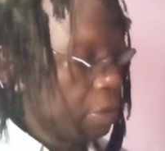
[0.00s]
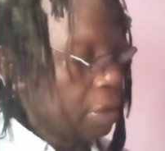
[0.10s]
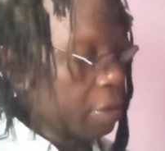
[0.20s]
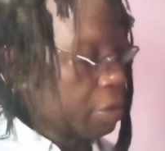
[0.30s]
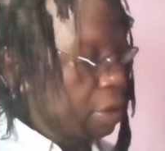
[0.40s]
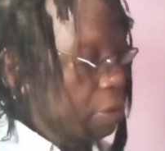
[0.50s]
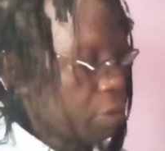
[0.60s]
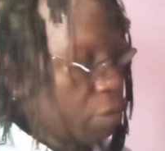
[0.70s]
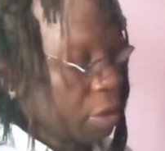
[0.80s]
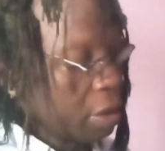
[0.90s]
because I'm
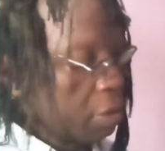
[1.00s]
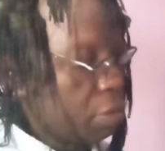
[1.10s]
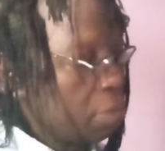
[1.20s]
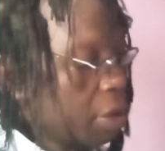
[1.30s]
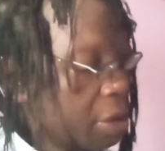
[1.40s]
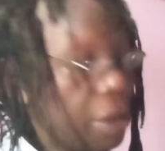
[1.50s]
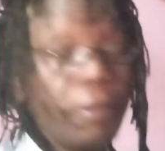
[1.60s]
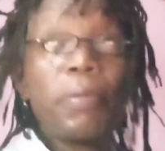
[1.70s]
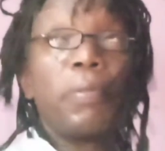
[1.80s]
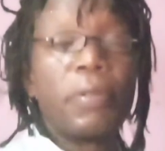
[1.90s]
sweating too much. I have
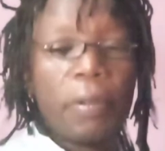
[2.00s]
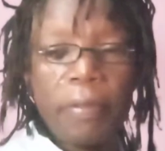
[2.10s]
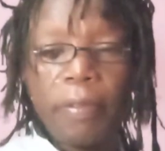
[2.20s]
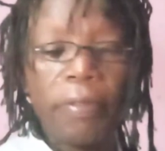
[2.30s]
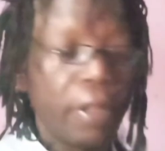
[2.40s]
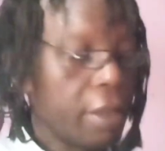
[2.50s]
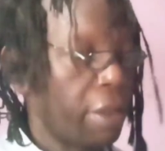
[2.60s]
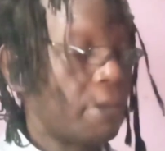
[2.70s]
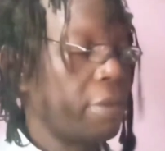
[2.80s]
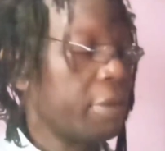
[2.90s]
to put off the fan
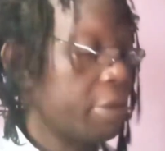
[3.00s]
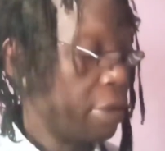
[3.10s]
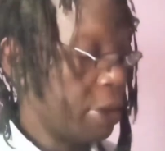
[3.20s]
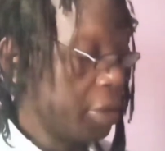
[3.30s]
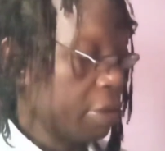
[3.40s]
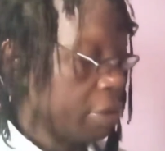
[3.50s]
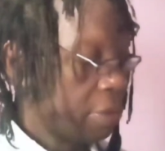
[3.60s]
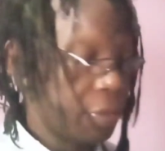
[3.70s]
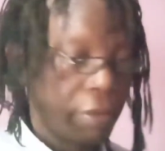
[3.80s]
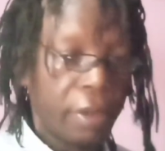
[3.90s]

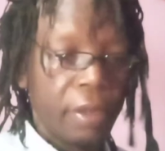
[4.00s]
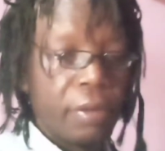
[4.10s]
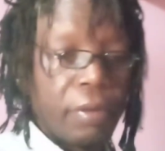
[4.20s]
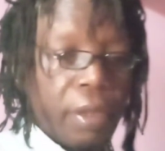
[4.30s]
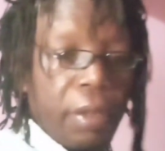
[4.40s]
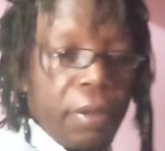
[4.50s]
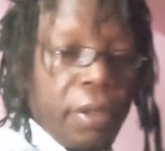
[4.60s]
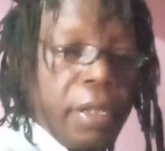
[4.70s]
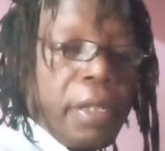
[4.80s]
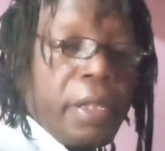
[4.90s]
for this to record,
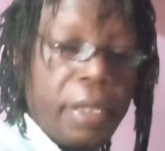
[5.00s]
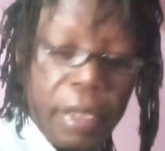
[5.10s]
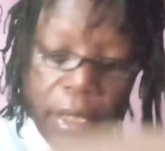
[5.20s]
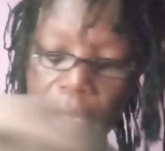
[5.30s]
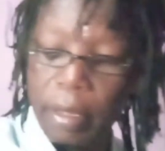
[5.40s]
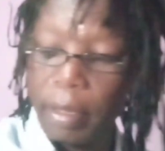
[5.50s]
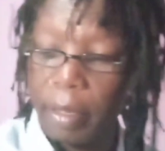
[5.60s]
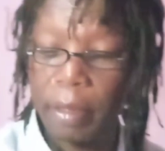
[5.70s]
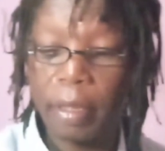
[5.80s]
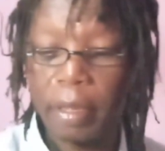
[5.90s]
and
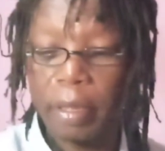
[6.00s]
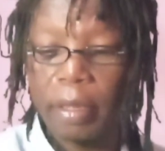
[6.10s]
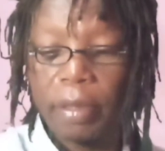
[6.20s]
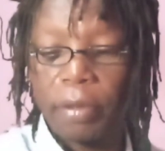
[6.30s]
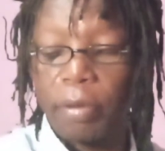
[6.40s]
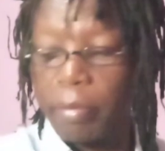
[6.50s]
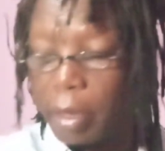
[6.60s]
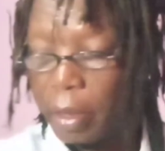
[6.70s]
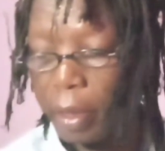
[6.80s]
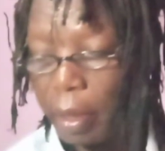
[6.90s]
the heat is too
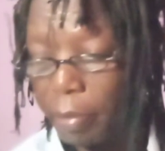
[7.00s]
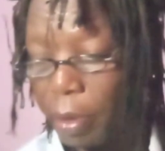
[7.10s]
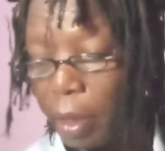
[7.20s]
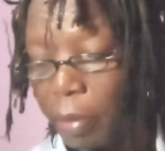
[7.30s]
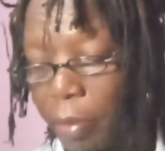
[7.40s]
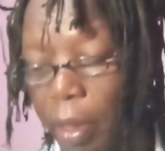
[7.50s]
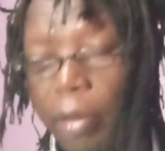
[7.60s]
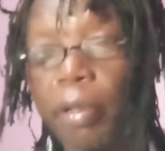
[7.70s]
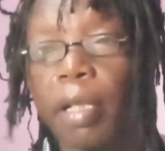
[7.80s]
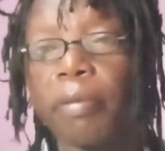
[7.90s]
much here and unbearable. I
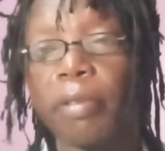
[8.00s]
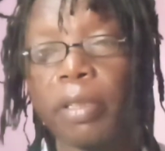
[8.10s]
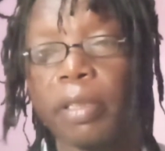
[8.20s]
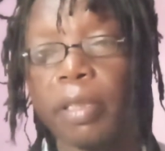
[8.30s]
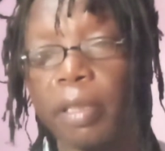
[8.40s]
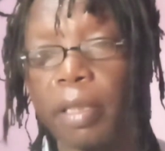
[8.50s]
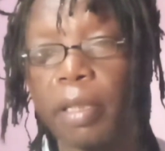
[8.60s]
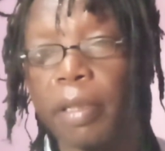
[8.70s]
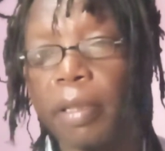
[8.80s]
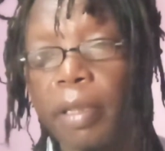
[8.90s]
don't have AC.
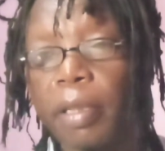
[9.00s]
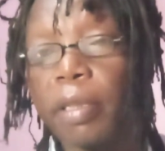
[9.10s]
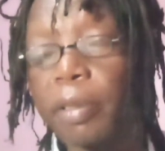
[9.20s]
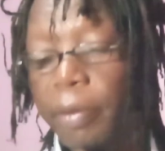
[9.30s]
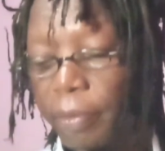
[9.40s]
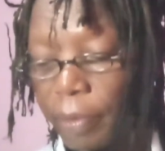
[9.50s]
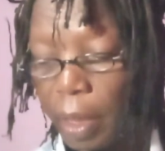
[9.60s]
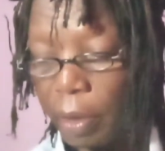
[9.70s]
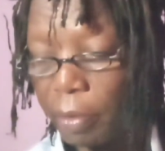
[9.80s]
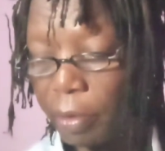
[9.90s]

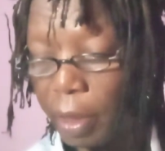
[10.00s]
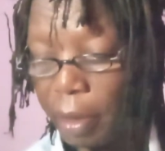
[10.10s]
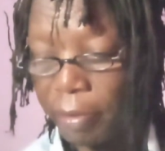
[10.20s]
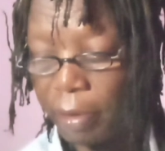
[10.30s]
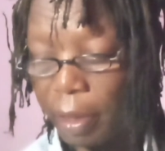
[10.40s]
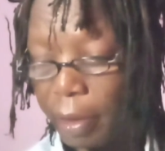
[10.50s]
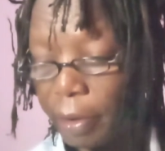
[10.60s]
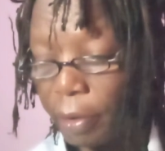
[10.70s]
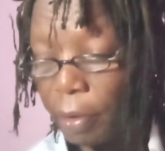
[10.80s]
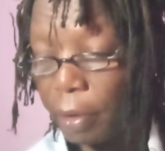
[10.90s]
I'm using a fan.
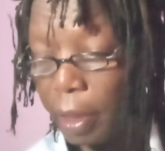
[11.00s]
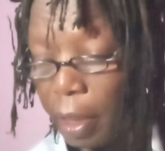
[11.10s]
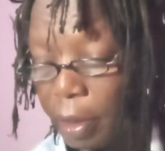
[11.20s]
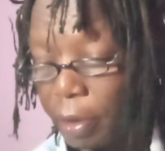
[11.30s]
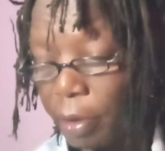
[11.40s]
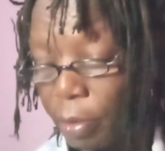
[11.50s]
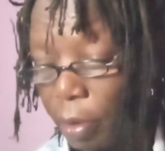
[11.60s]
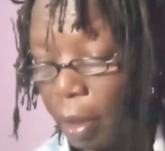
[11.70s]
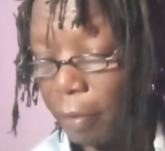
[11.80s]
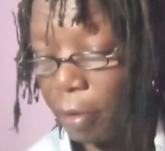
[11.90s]
So here we
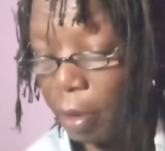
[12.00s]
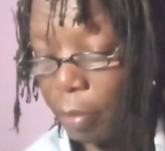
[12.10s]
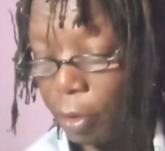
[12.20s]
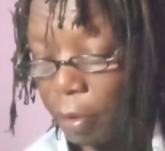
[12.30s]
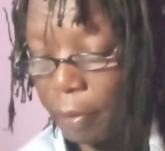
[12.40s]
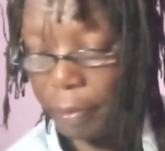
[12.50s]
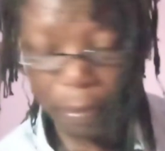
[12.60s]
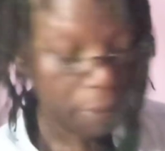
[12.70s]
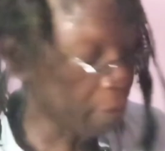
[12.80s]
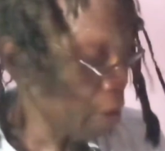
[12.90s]
have one more,
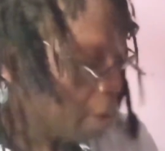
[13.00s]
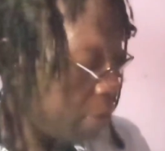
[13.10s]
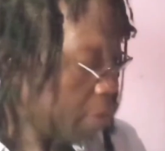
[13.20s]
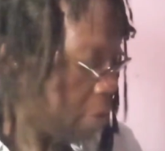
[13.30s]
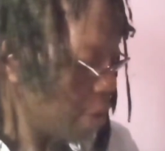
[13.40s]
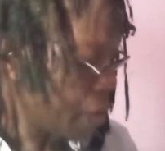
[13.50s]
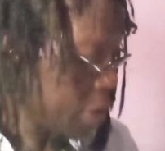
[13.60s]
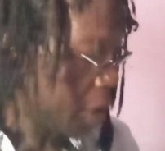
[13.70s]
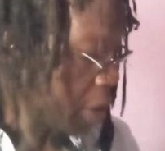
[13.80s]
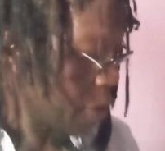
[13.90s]
which is
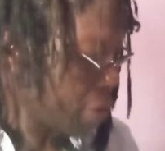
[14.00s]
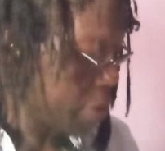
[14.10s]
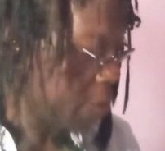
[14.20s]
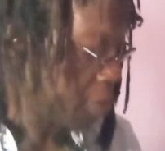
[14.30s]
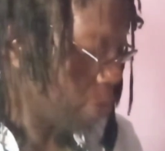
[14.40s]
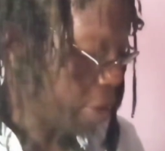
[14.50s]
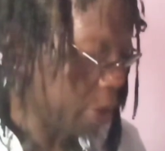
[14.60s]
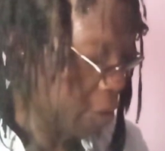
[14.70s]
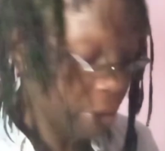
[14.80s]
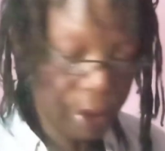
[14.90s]
x
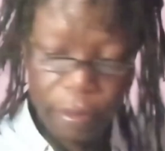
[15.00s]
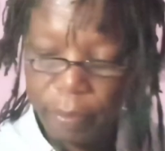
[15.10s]
plus